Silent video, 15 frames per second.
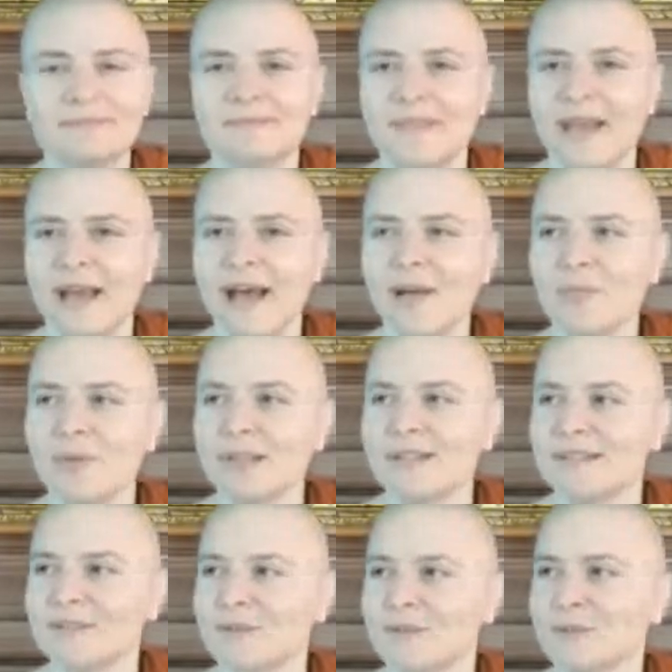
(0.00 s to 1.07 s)

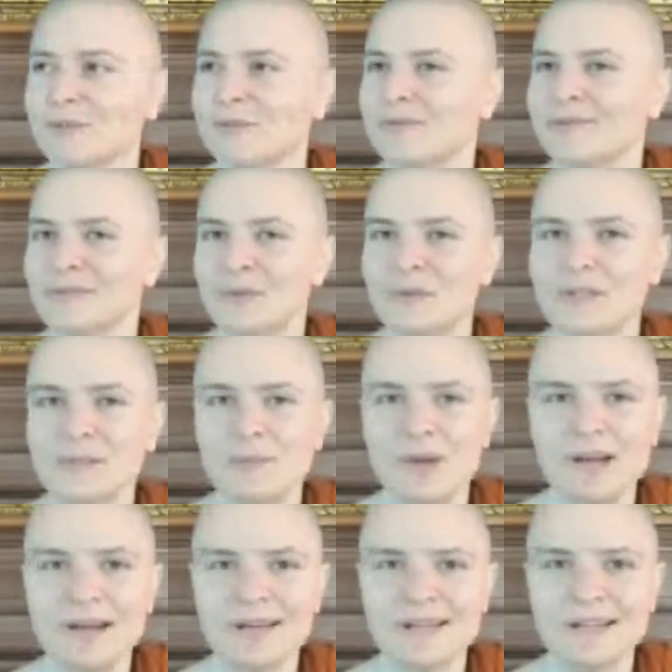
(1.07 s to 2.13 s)
happened to these
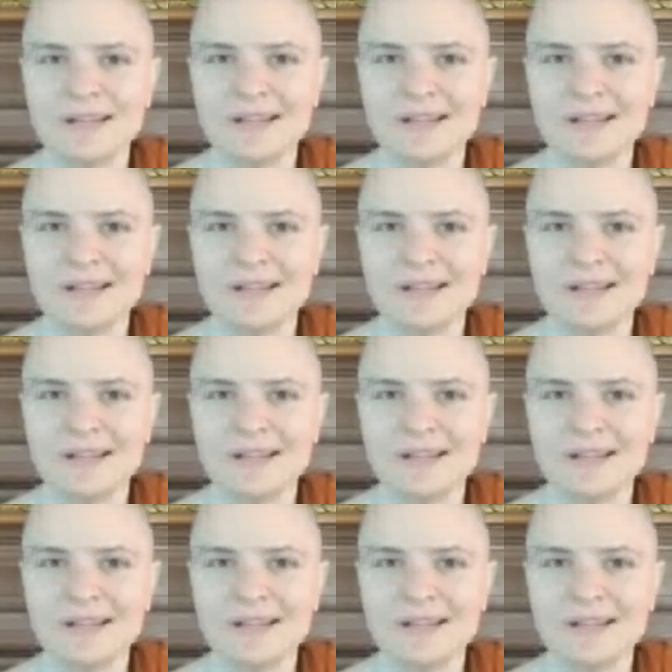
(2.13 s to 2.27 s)
monks?